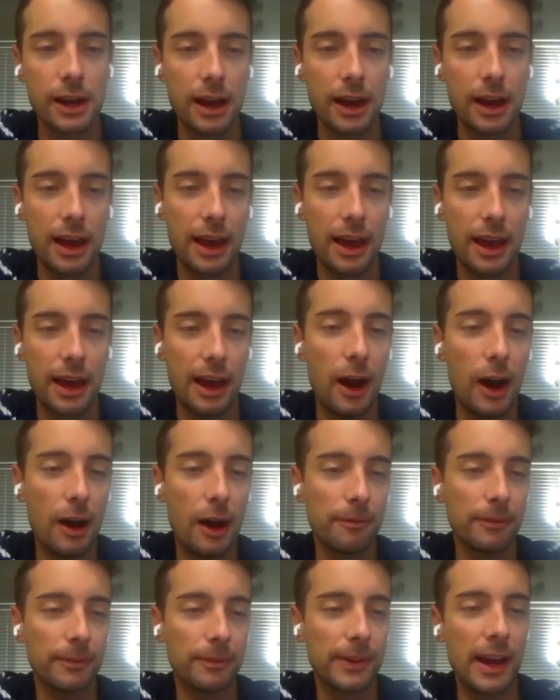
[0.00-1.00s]

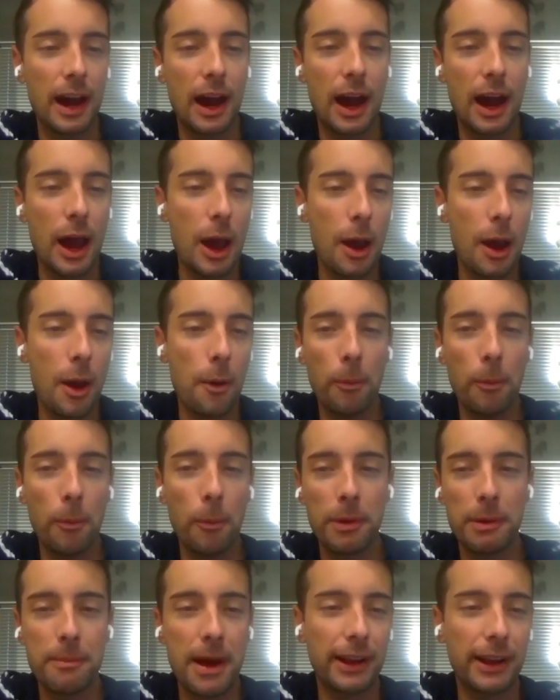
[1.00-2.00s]
I won't be betting it,
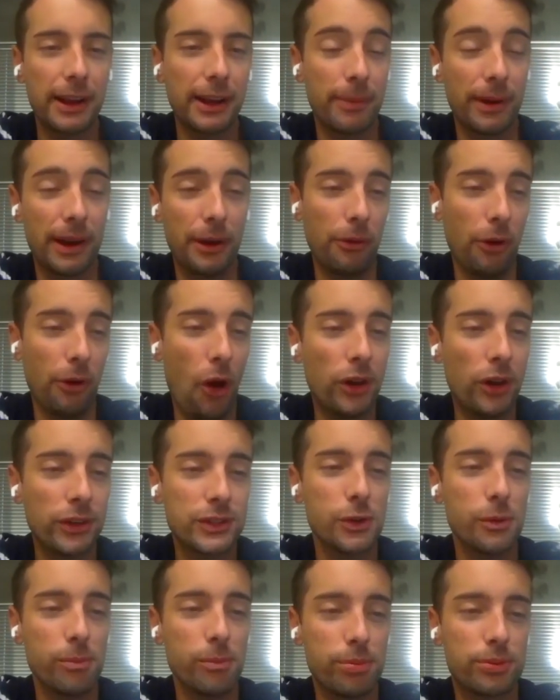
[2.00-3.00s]
but I would also
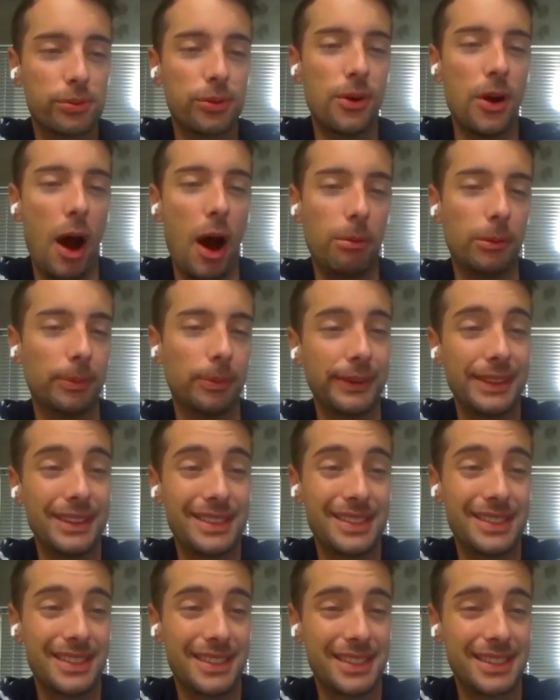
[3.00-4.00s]
probably
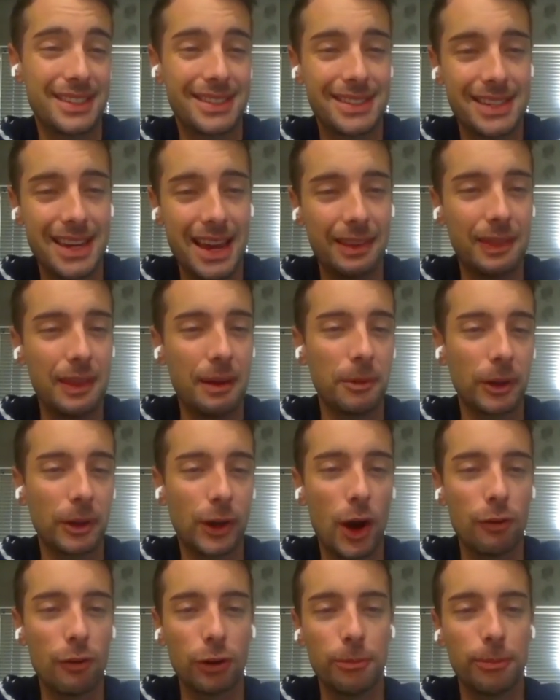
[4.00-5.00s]
take them to
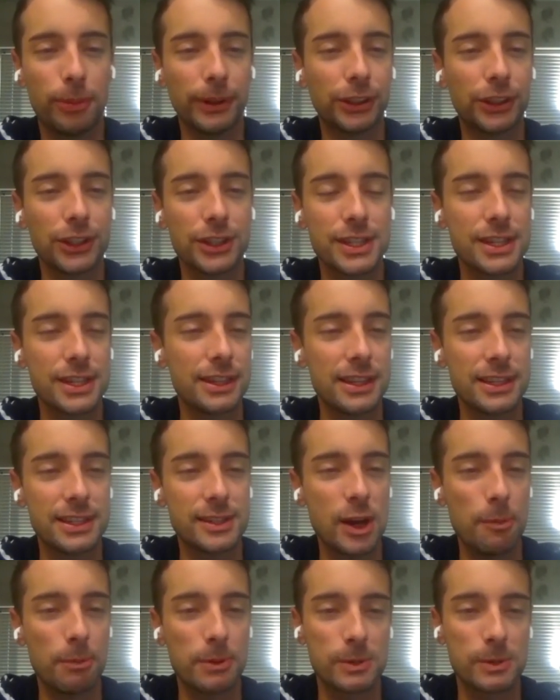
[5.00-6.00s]
cover. But just this
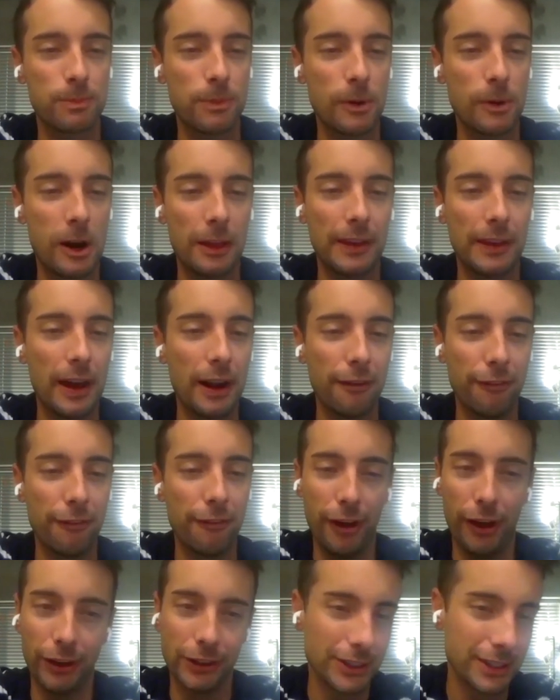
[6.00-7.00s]
type of spread in the NFL
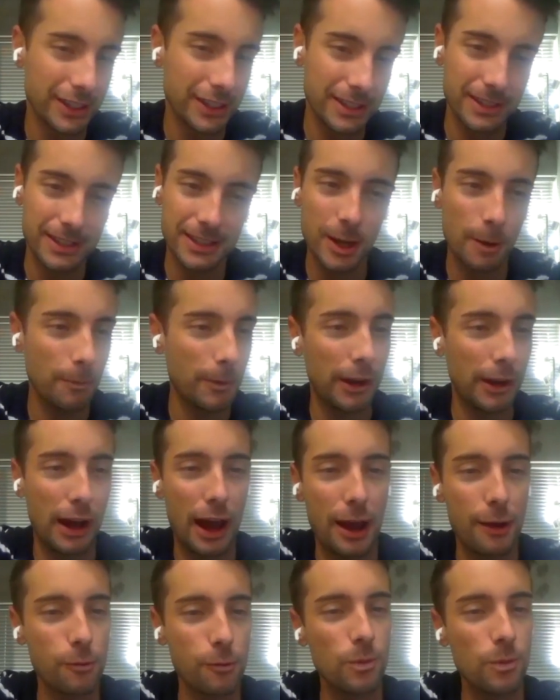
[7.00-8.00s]
is just something
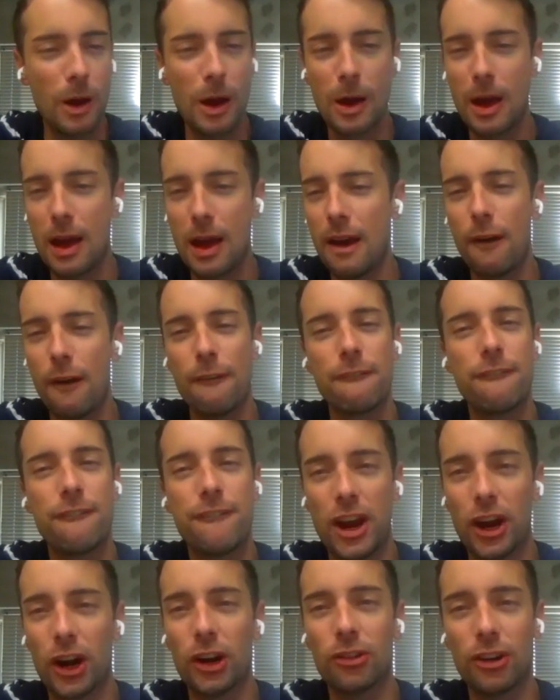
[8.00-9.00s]
I
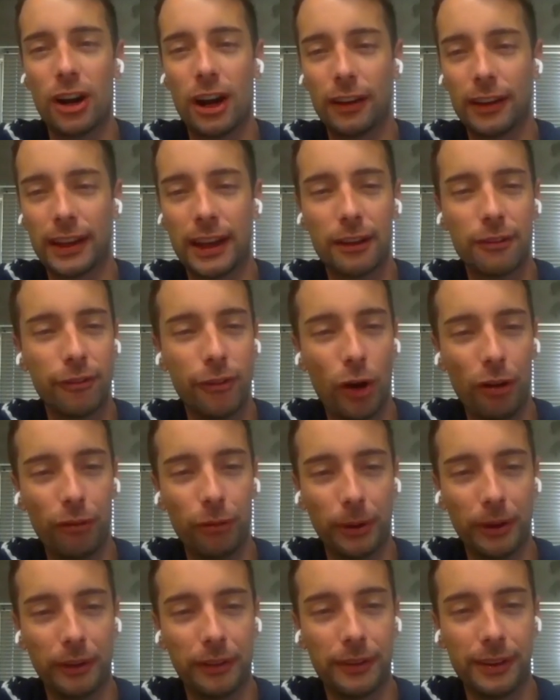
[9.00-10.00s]
very rarely get involved
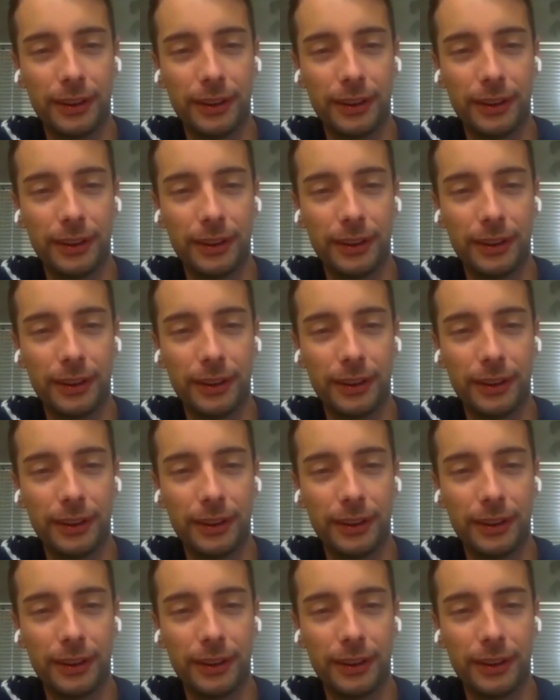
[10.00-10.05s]
with.